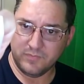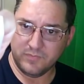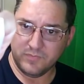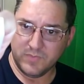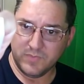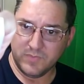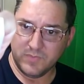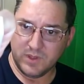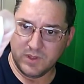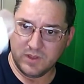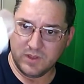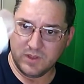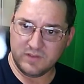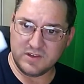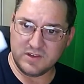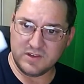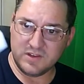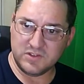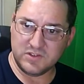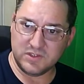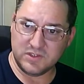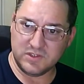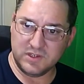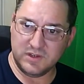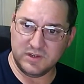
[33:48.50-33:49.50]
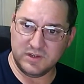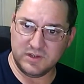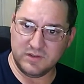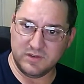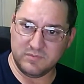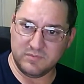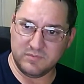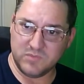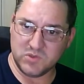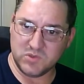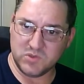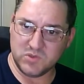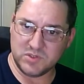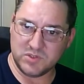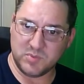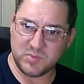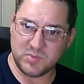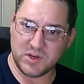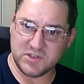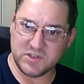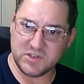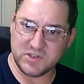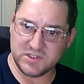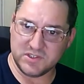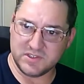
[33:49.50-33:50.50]
Essentially, most of the
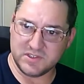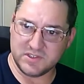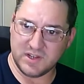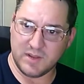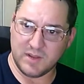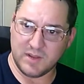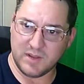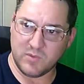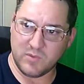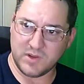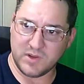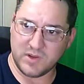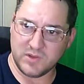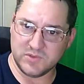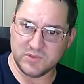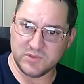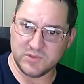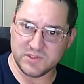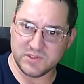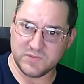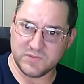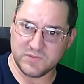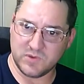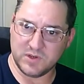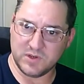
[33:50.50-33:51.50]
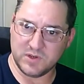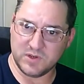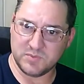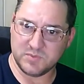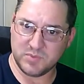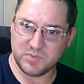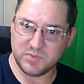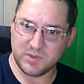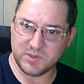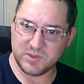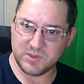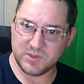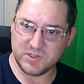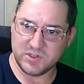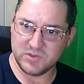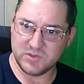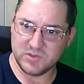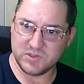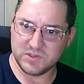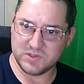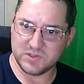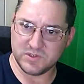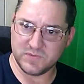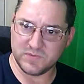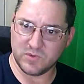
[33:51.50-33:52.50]
projects that I want to use this for is pretty much useless
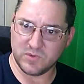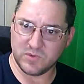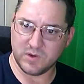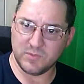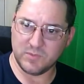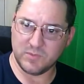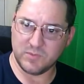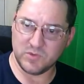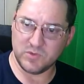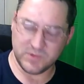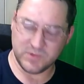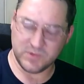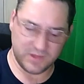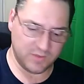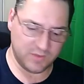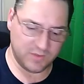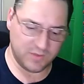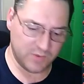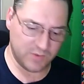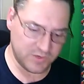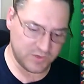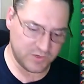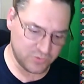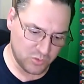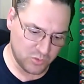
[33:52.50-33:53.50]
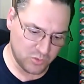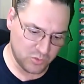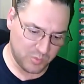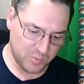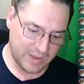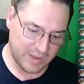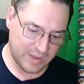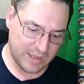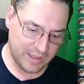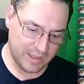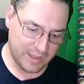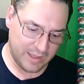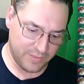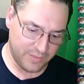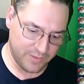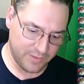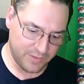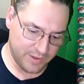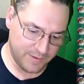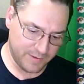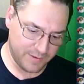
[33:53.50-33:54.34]
for. I'm doing the Retro Pi thing.